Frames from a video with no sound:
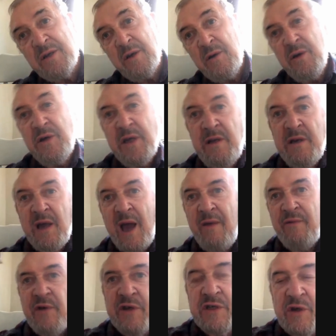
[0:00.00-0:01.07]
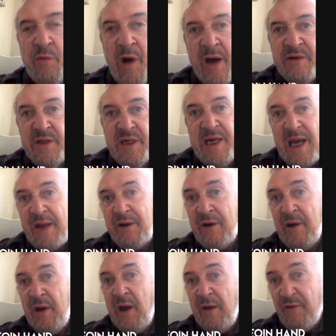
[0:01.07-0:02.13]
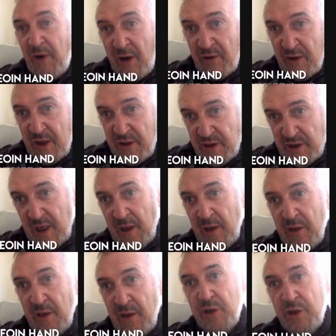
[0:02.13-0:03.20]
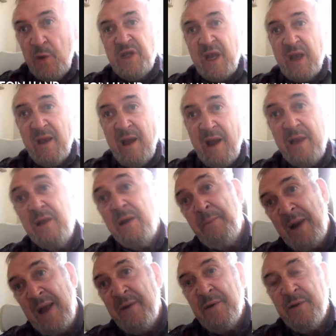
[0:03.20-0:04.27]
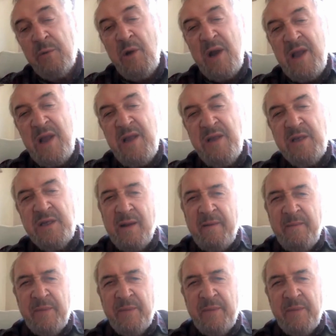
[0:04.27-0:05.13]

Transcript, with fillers: So you didn't have your squad together until the Tuesday, and you played on the Wednesday,